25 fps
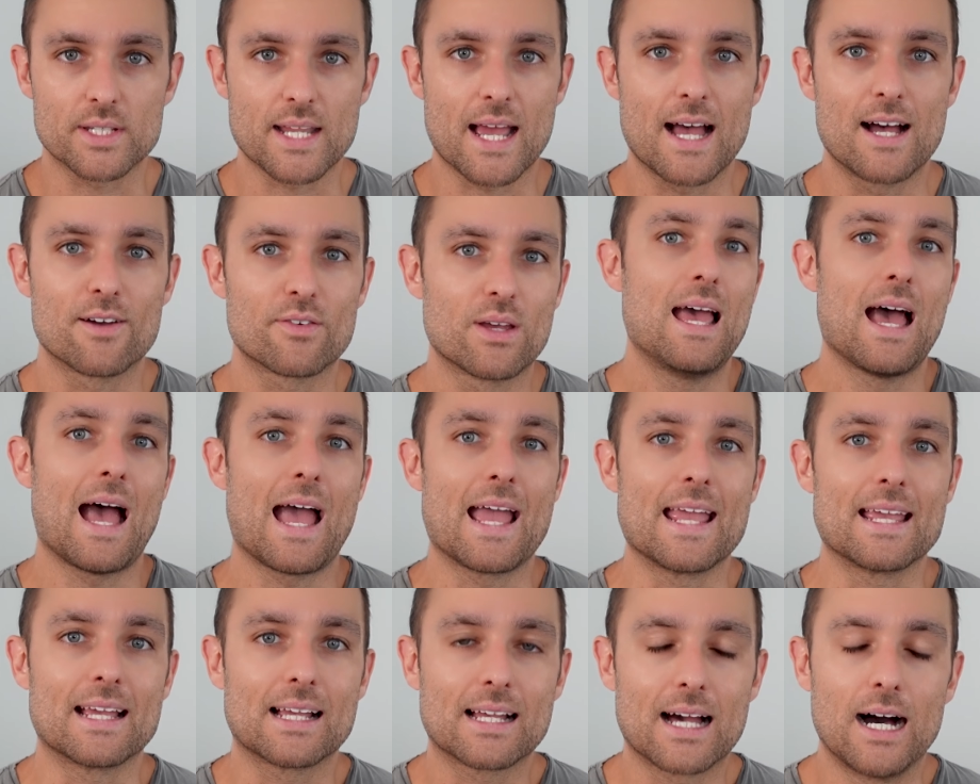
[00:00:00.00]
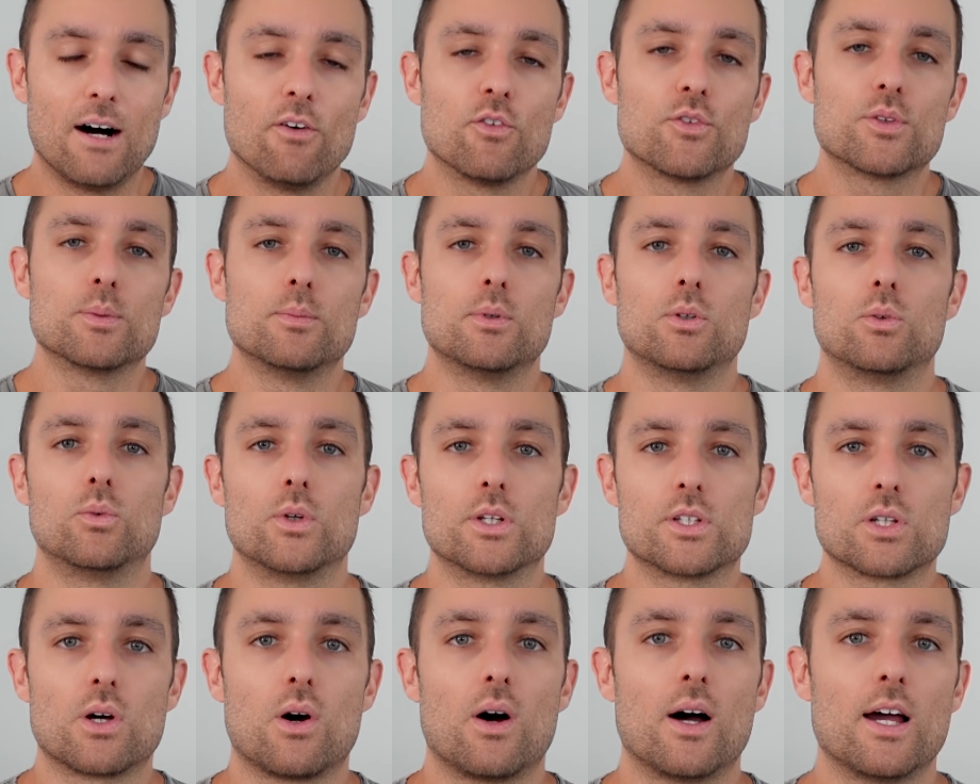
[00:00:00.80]
to have a comfortable
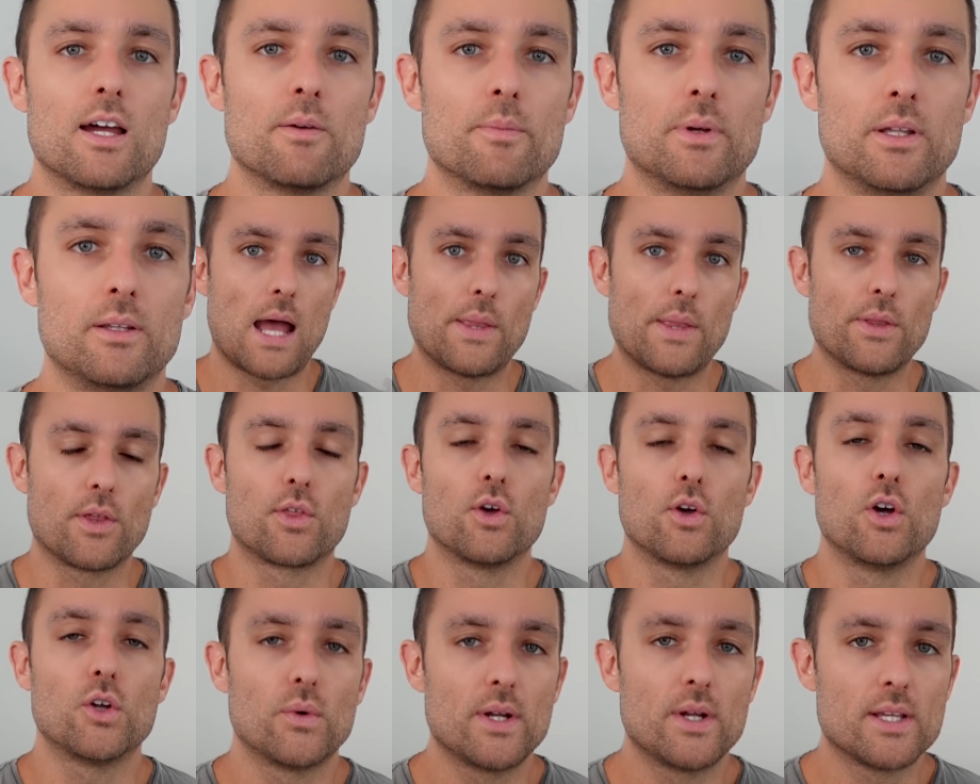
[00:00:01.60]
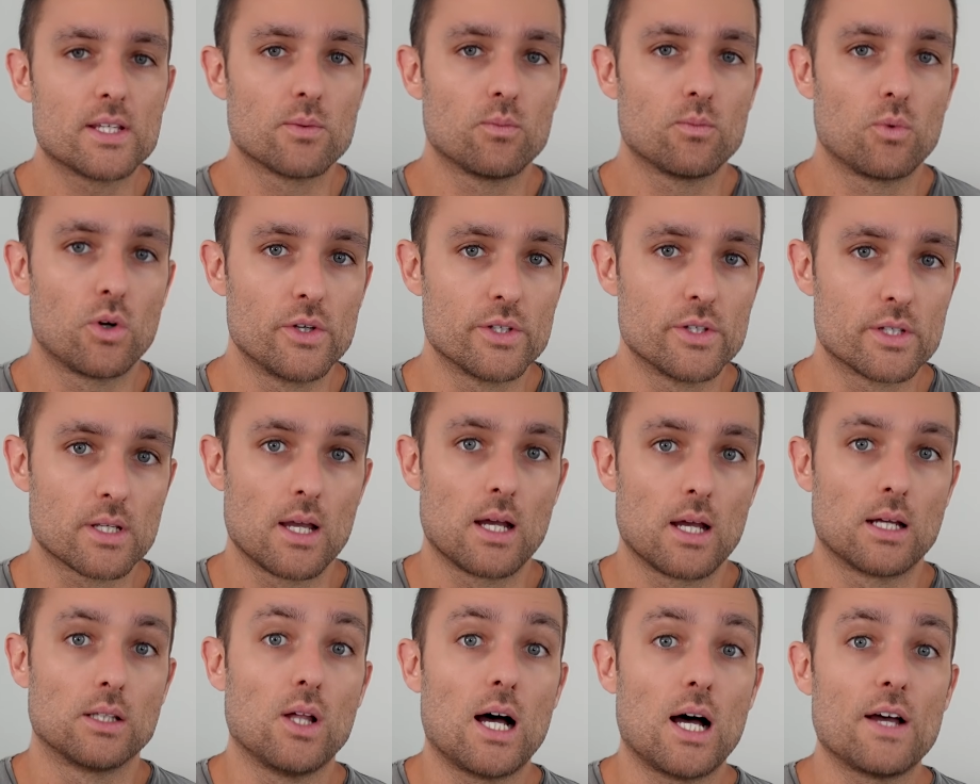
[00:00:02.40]
retirement. And the third reason was
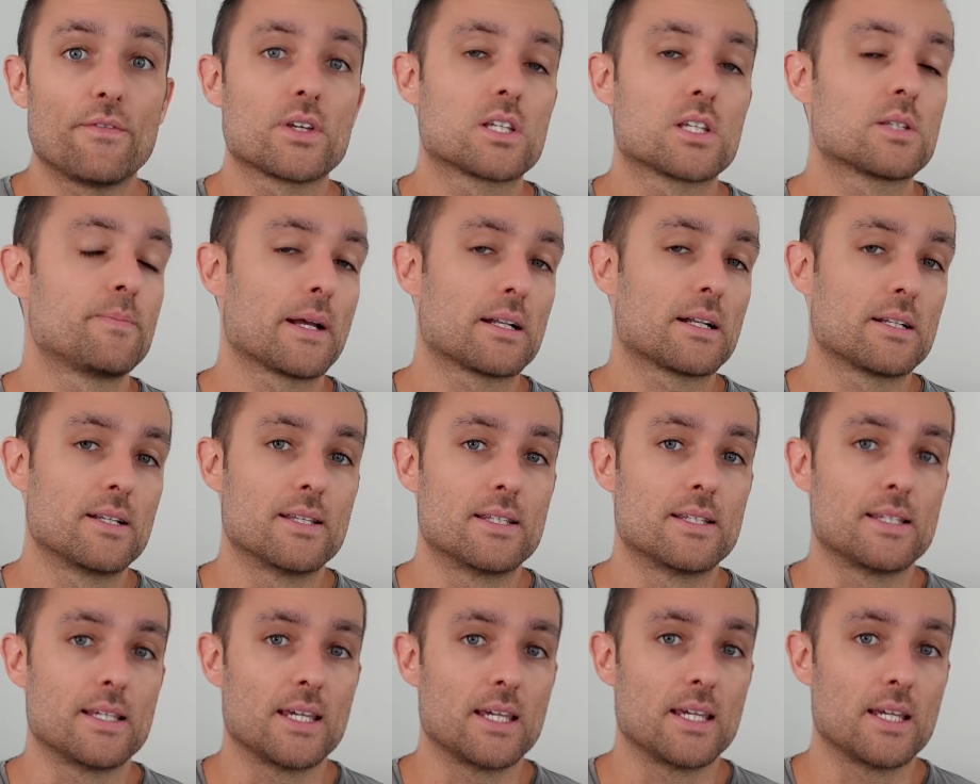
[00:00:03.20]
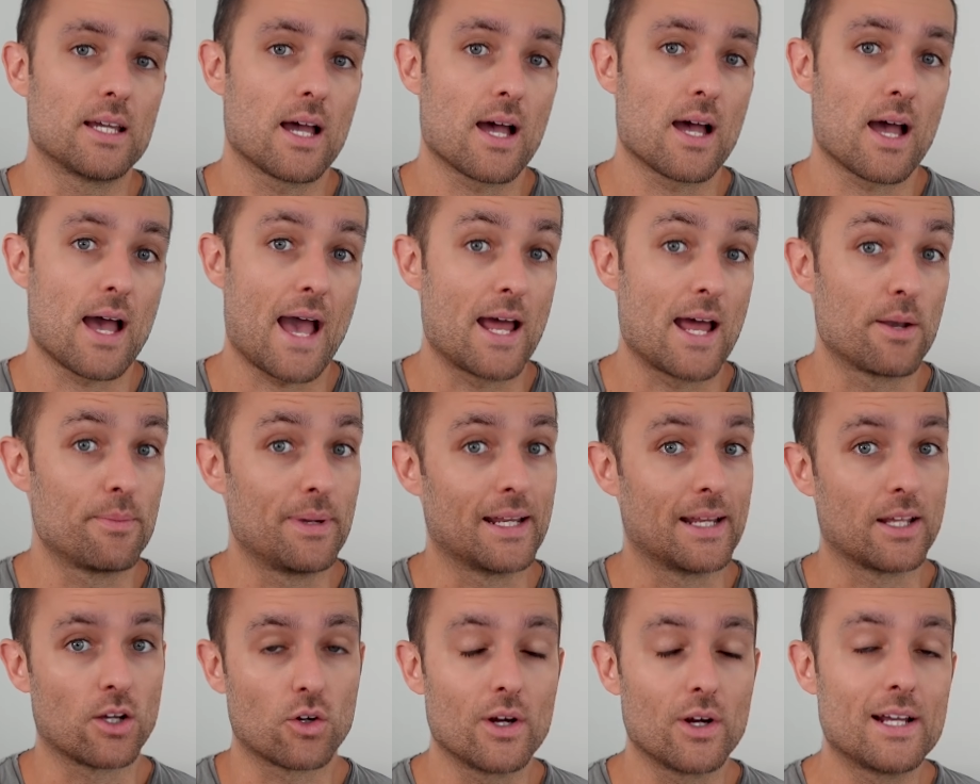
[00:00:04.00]
life expectancy had
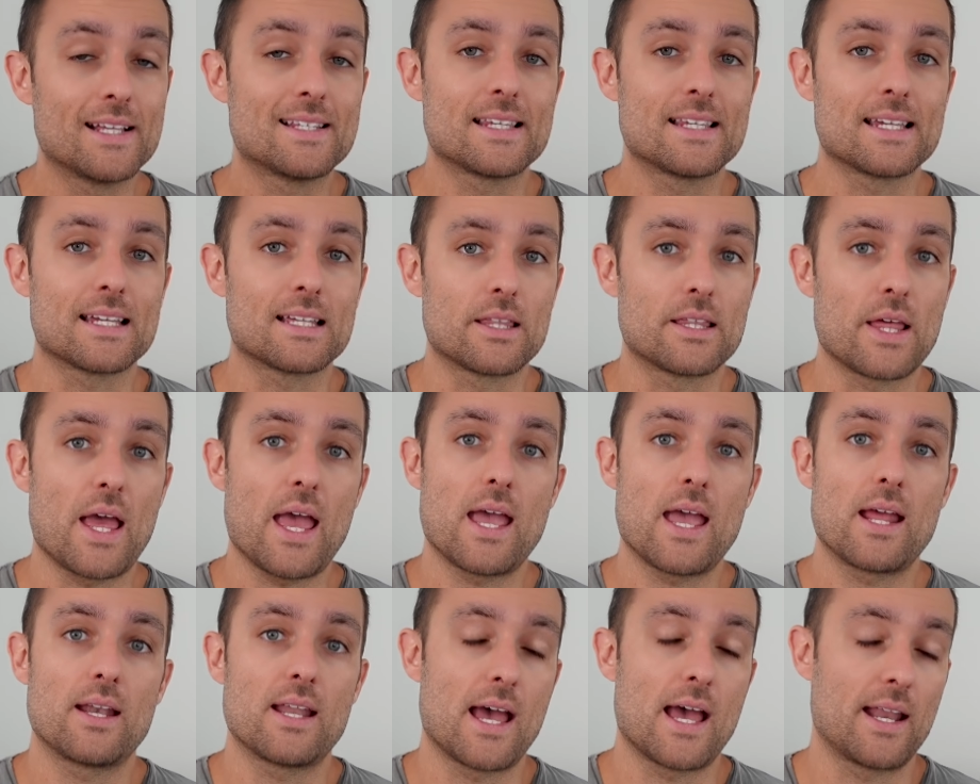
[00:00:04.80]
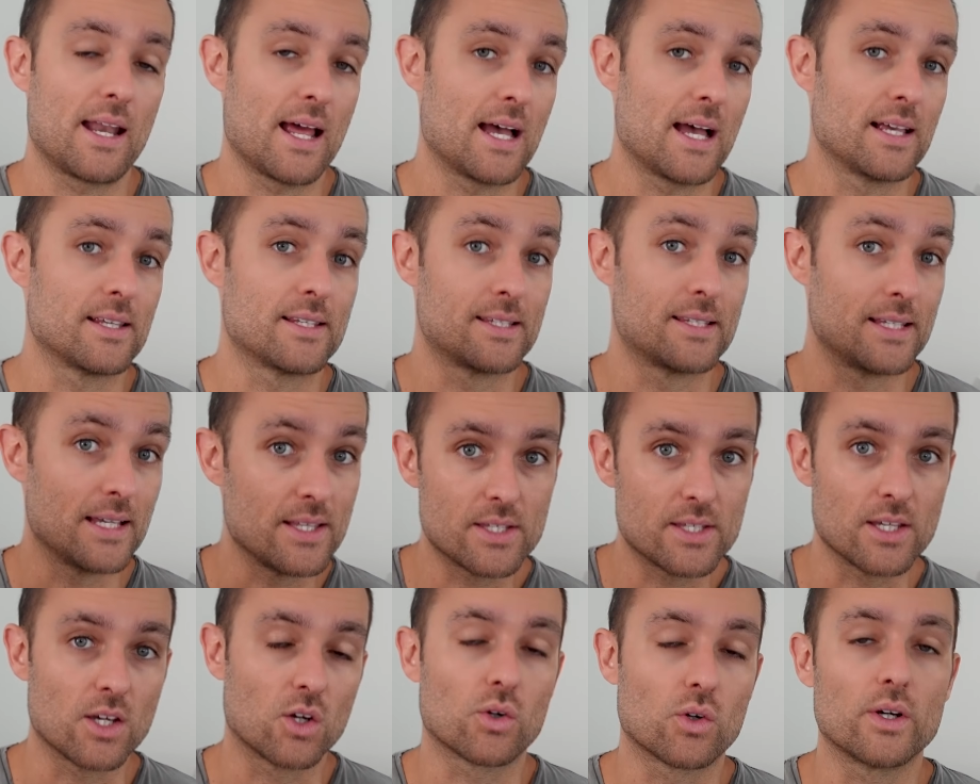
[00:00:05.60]
been increasing then and has
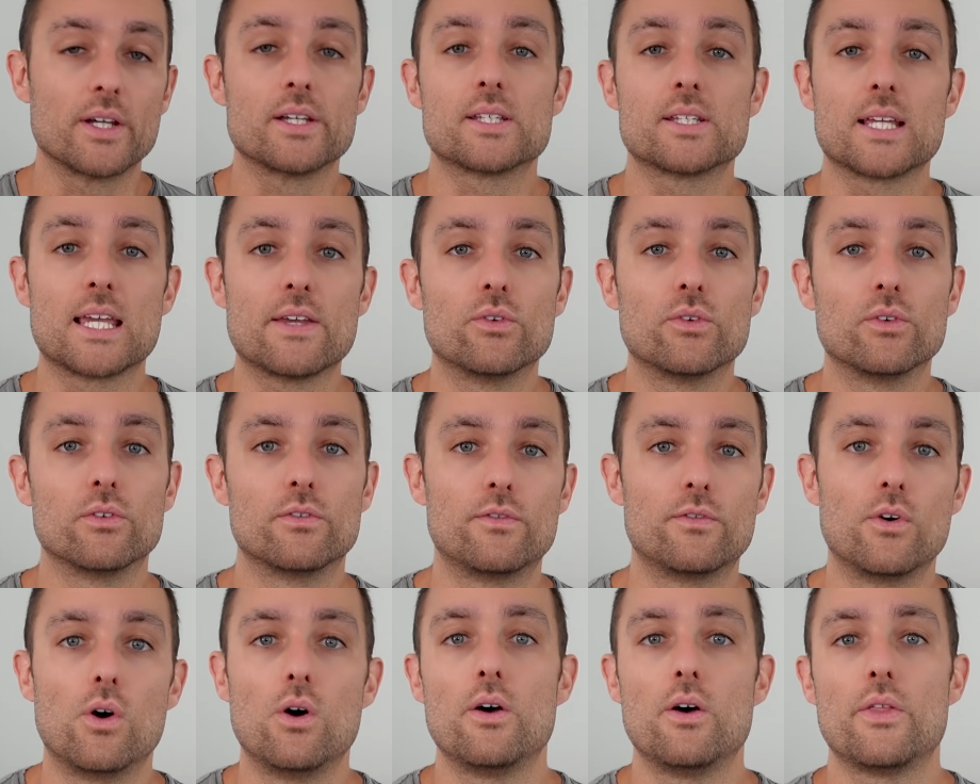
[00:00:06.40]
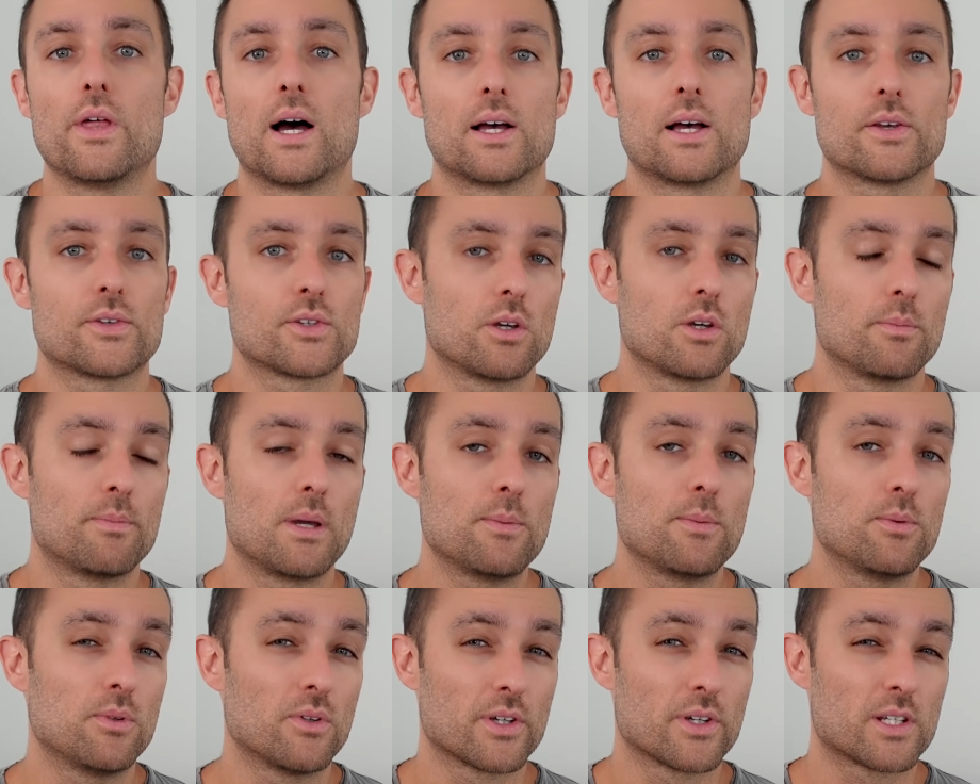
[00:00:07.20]
since increased even further. So
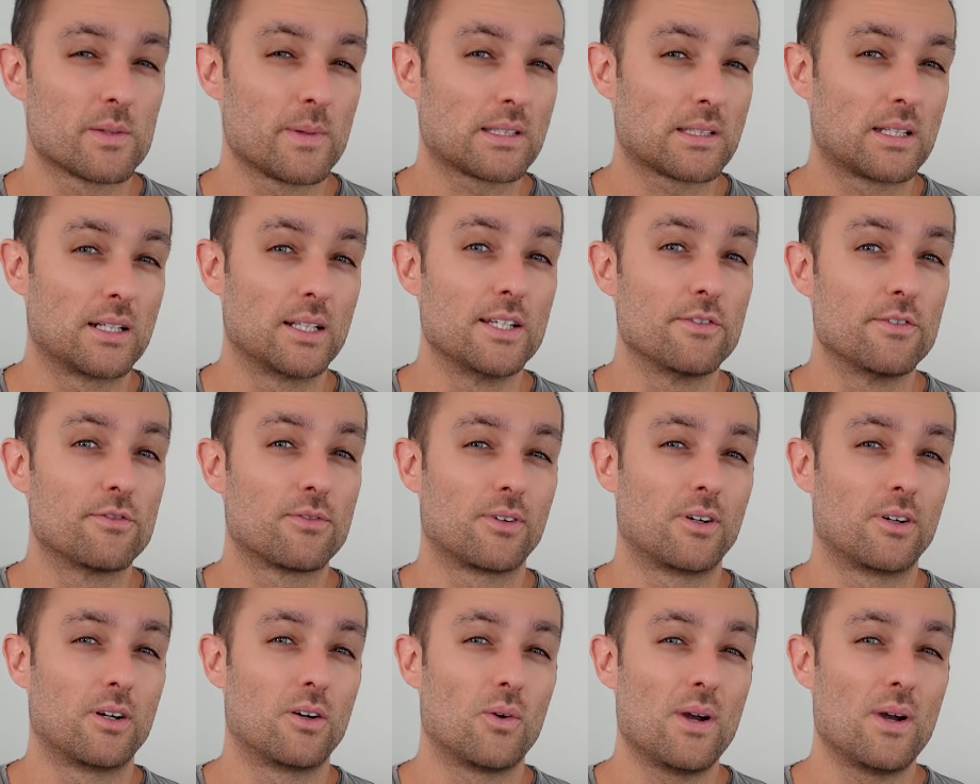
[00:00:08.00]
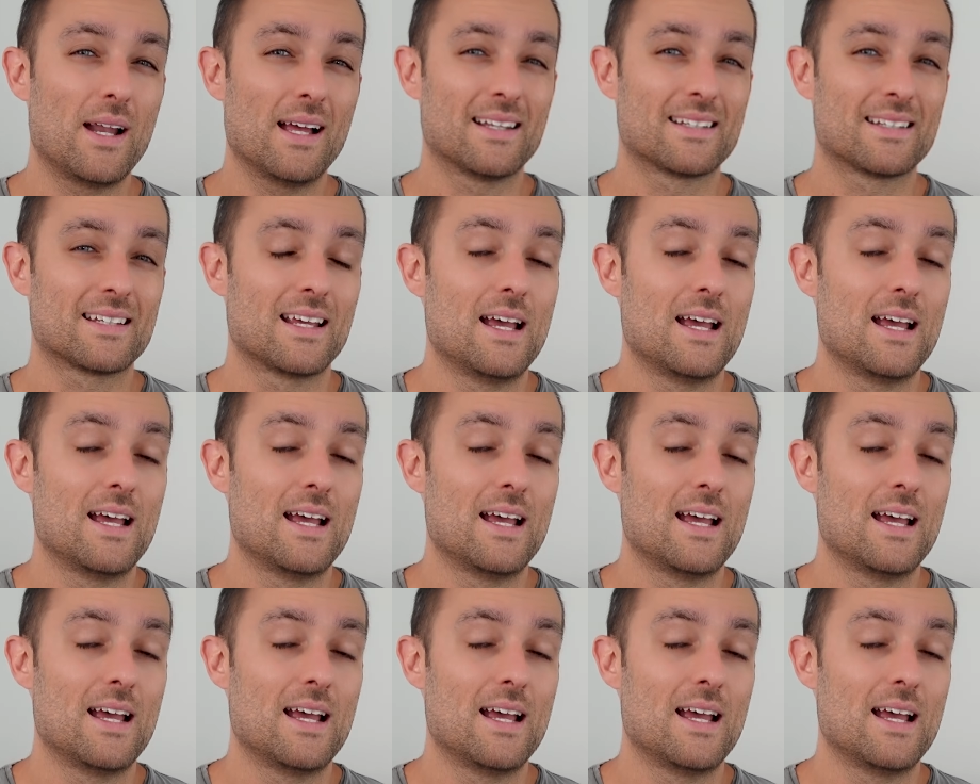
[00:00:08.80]
people are expected to live for around